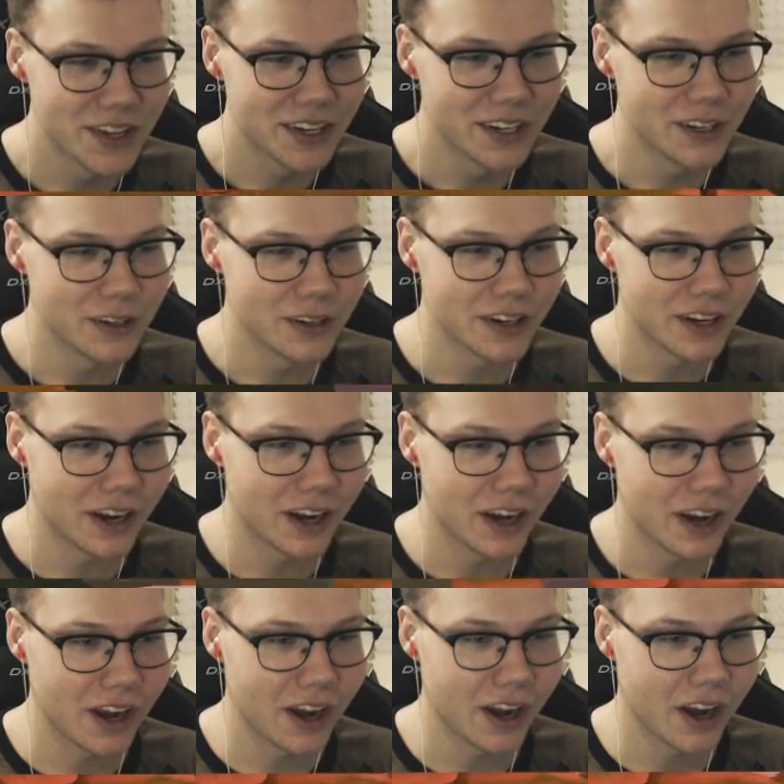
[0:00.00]
Ah.
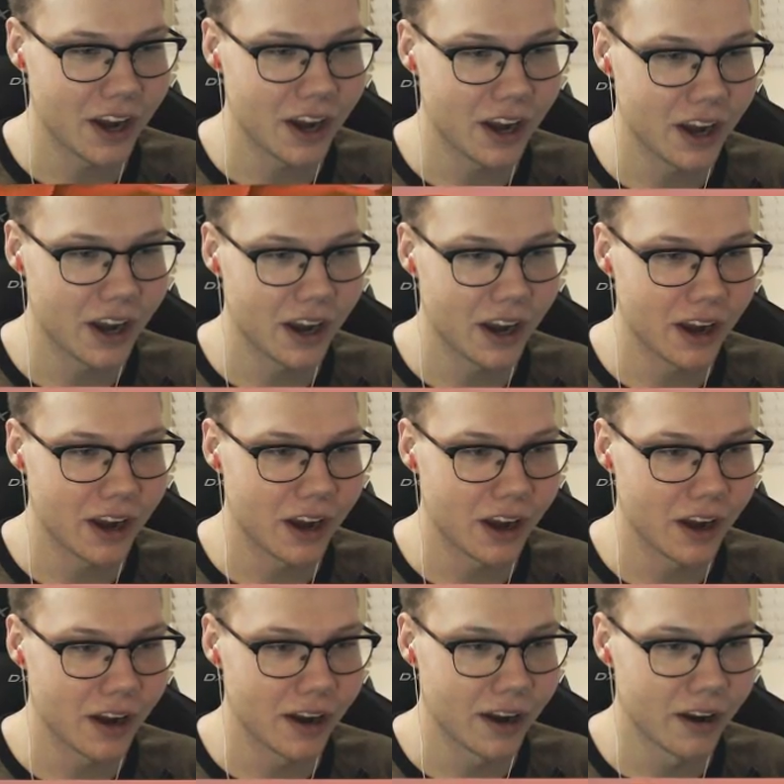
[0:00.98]
Police camp at the
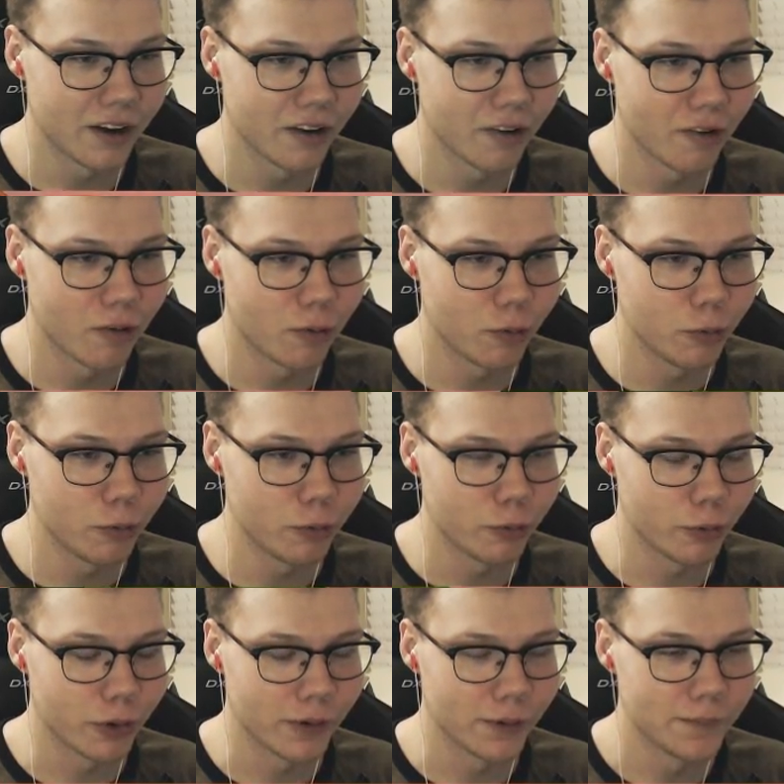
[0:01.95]
bank. Oh, oh.